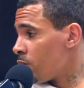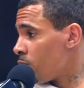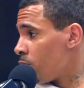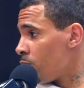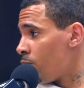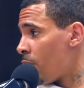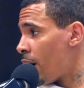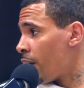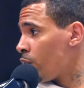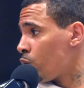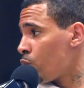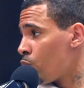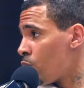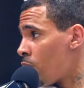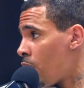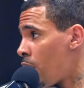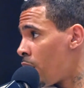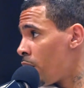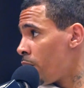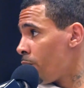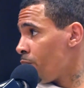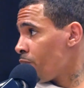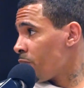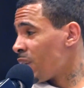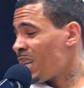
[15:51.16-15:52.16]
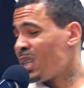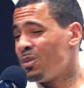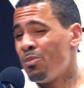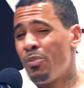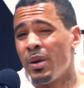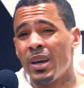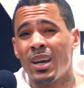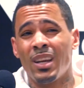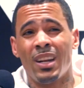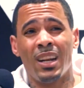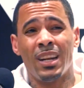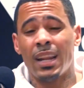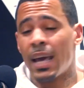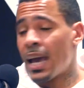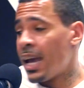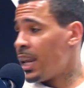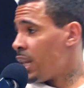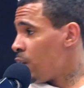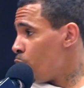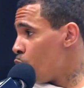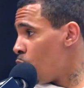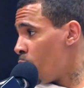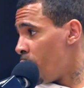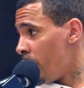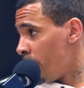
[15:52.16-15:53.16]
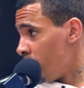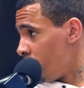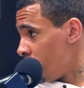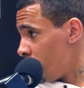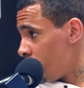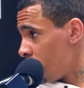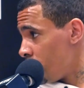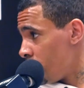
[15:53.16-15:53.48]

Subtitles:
my daughter is bigger than any woman.